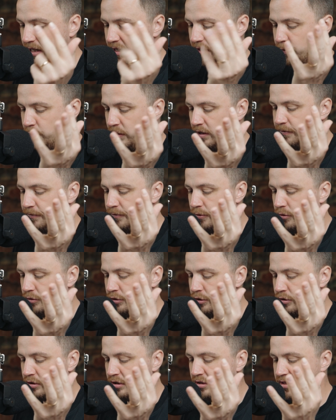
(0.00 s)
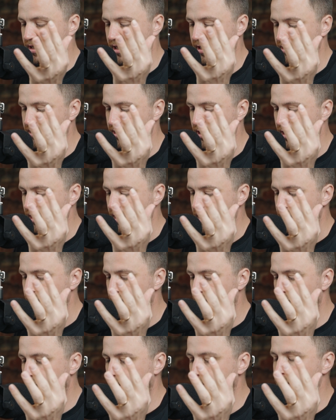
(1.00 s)
And week 4, you conduct,
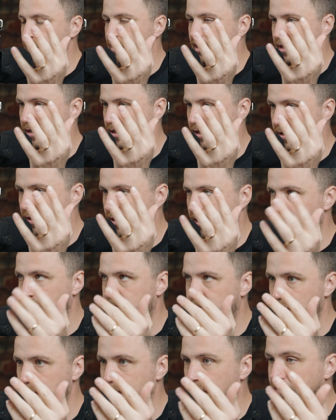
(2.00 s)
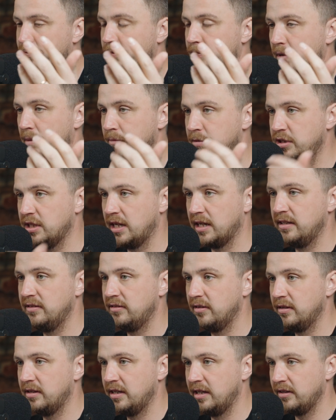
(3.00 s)
get feedback from member check-ins
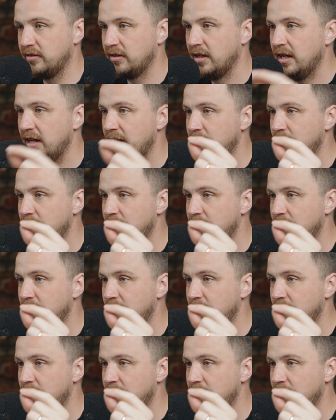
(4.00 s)
and things.